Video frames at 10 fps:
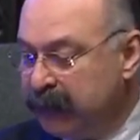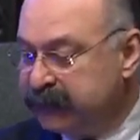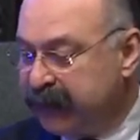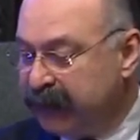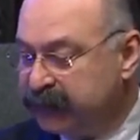
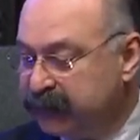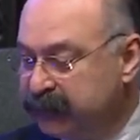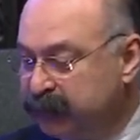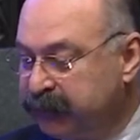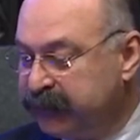
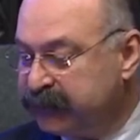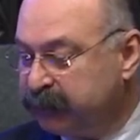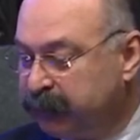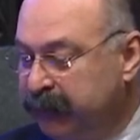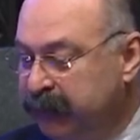sanctions or
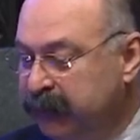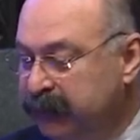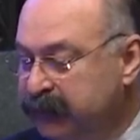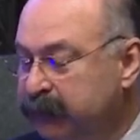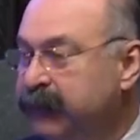discipline
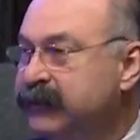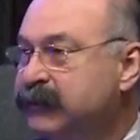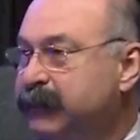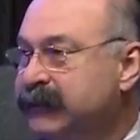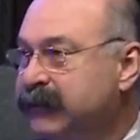should be
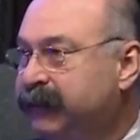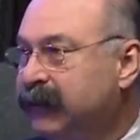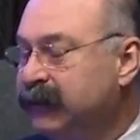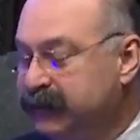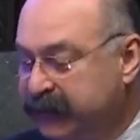
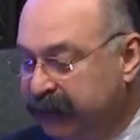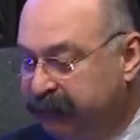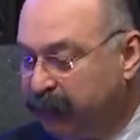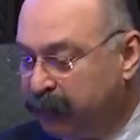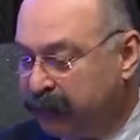specifically set
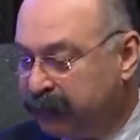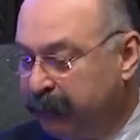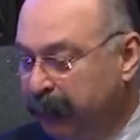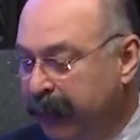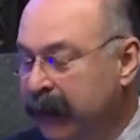forth
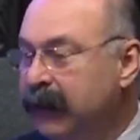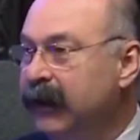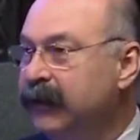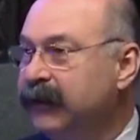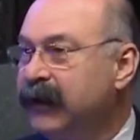
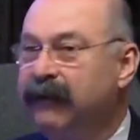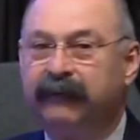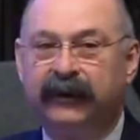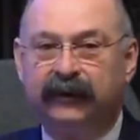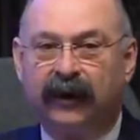in the
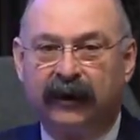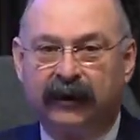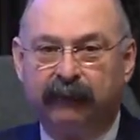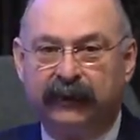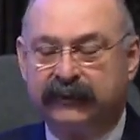governing
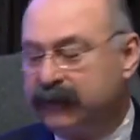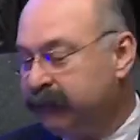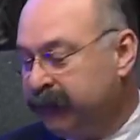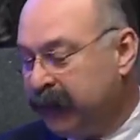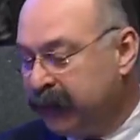documents
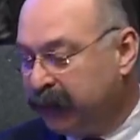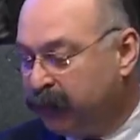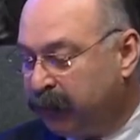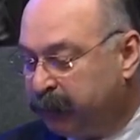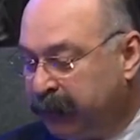of the
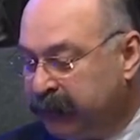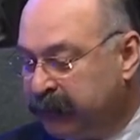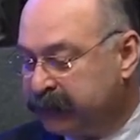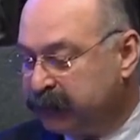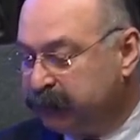unincorporated
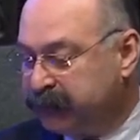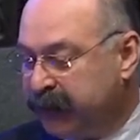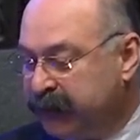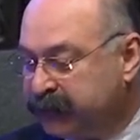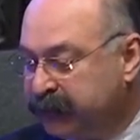
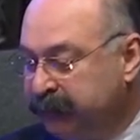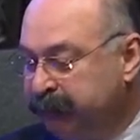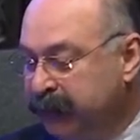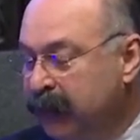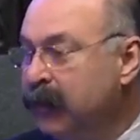association
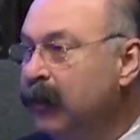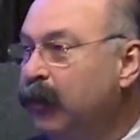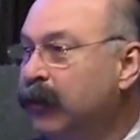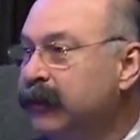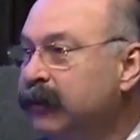
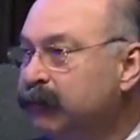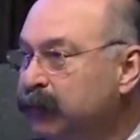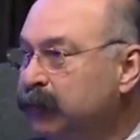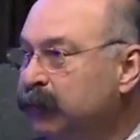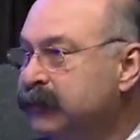or in the
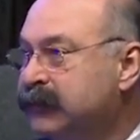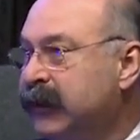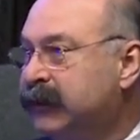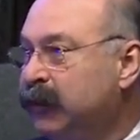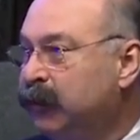rules
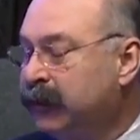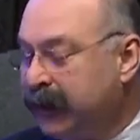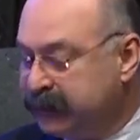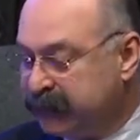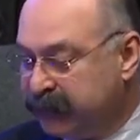that the
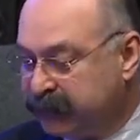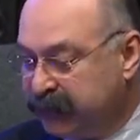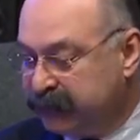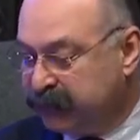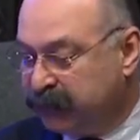organization
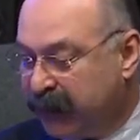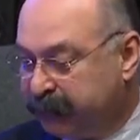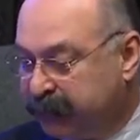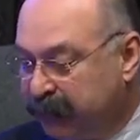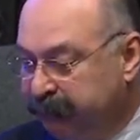has
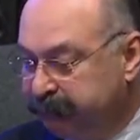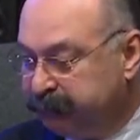adopted.